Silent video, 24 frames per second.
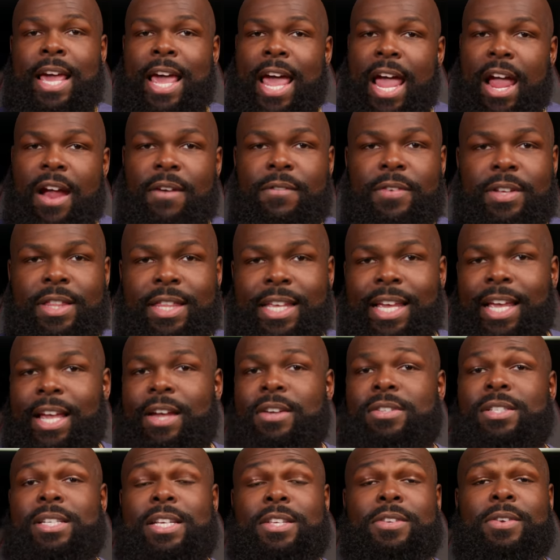Everything
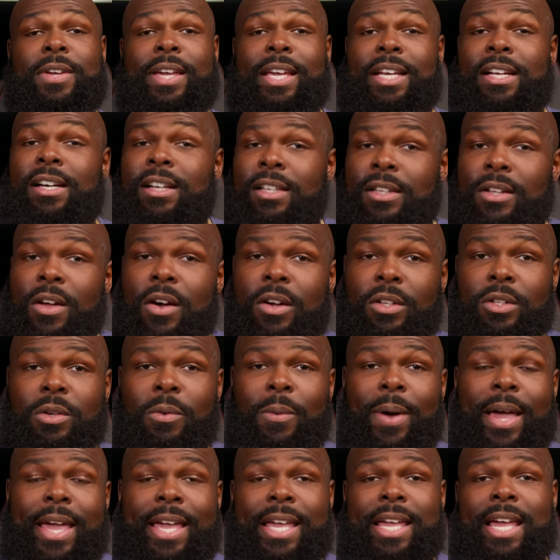else that you get along the
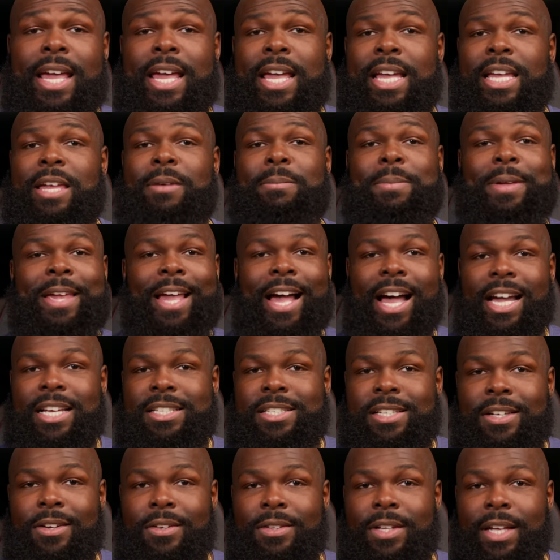way can be
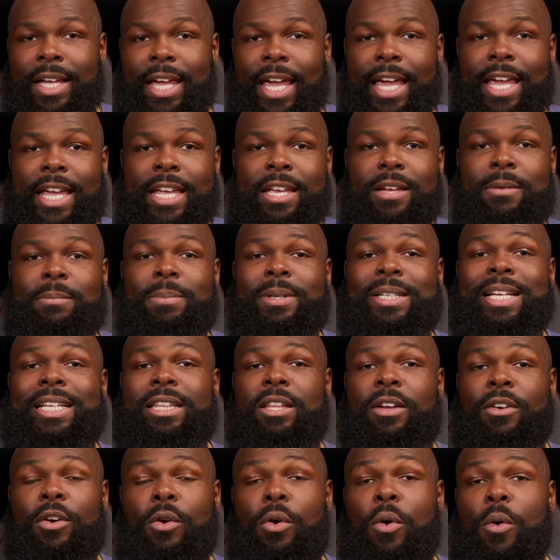icing on the cake, but at
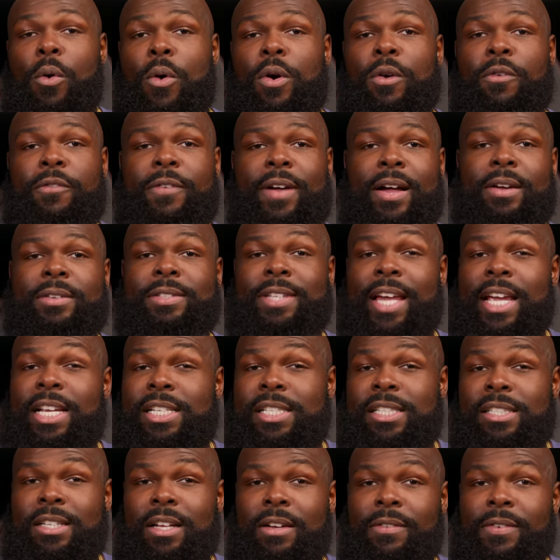the core
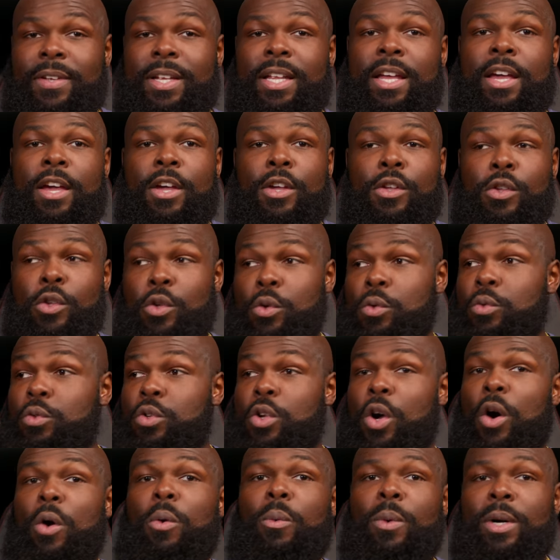foundation of it, you
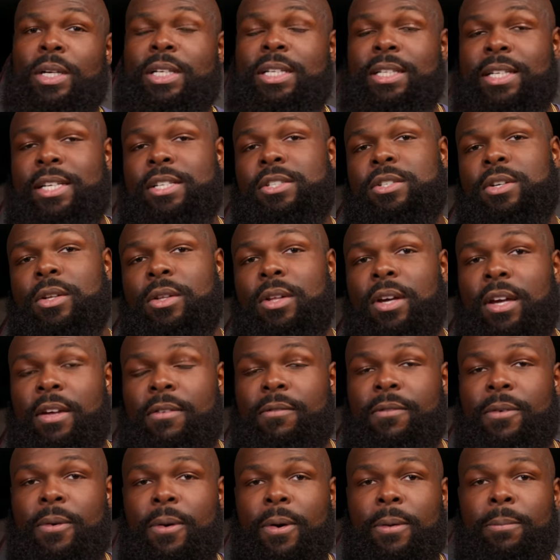know what it is you're looking
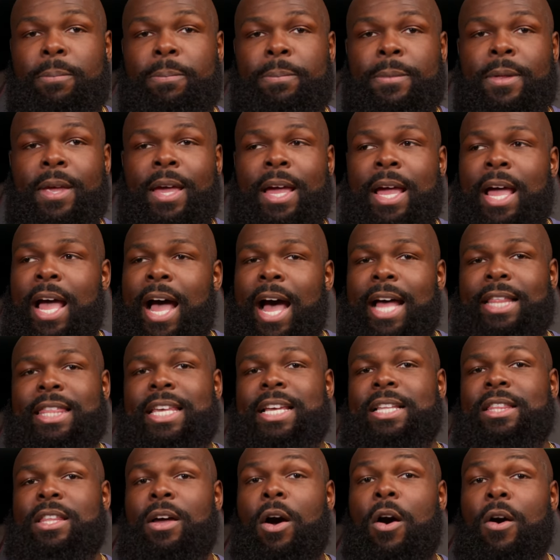for. I
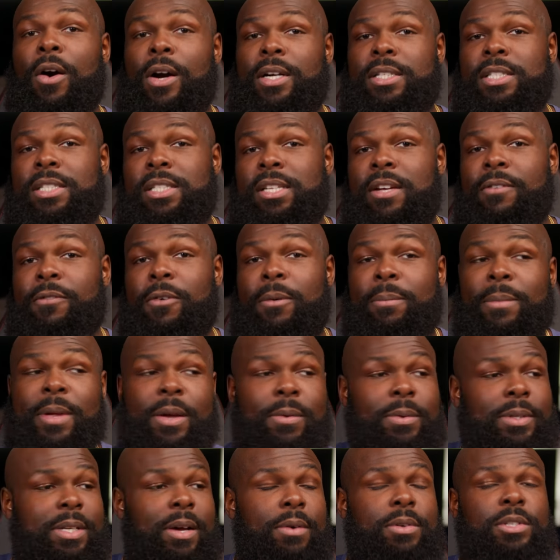think the hardest thing for me
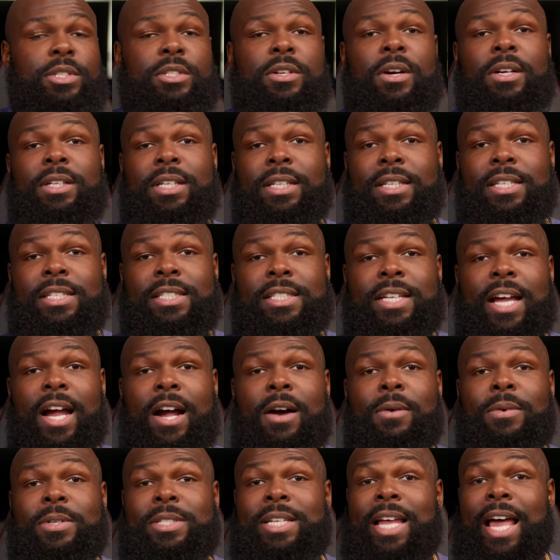when I was starting this
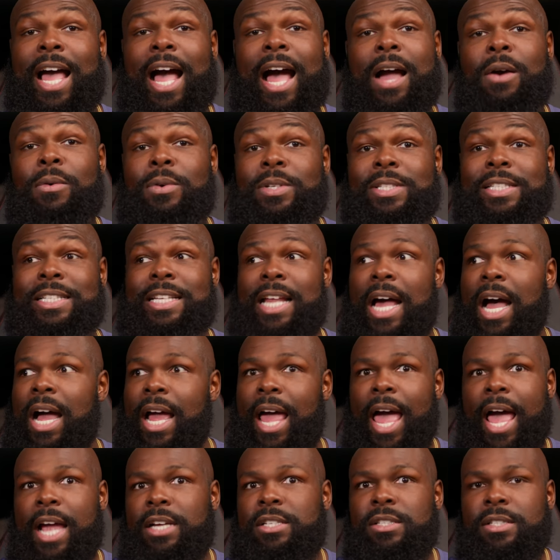style was that I was not
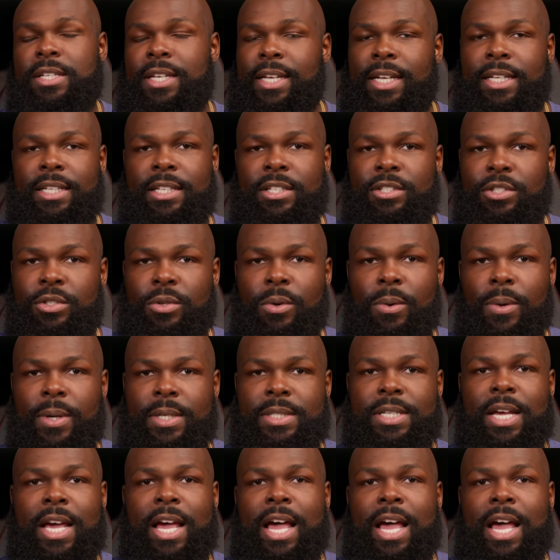actually getting stories.